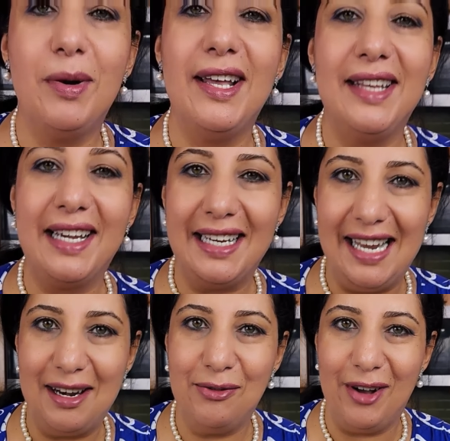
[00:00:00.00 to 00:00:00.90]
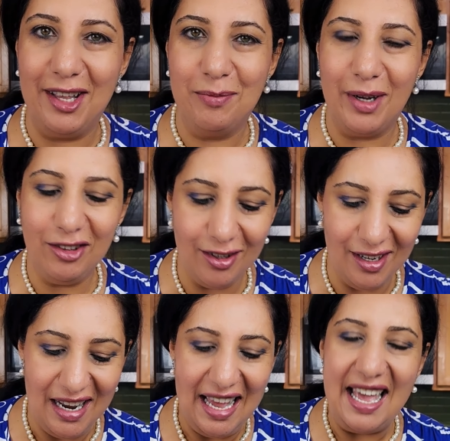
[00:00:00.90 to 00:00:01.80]
by the clarified butter,
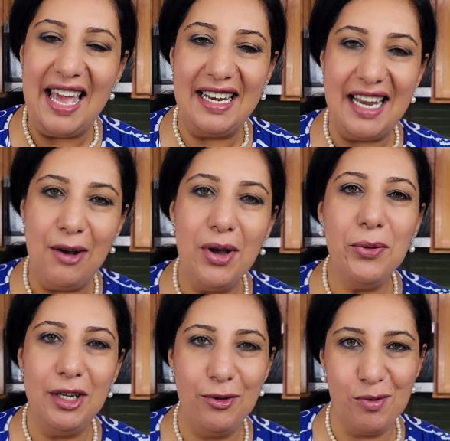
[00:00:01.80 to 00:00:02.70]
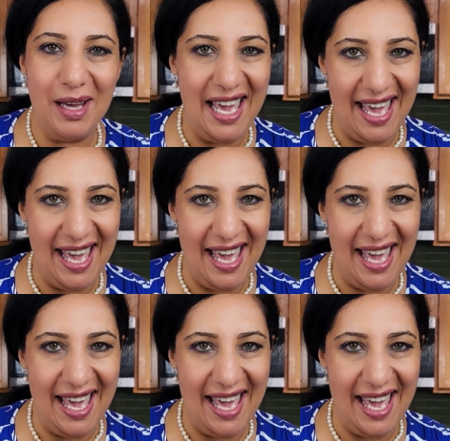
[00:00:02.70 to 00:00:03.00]
and now I will use my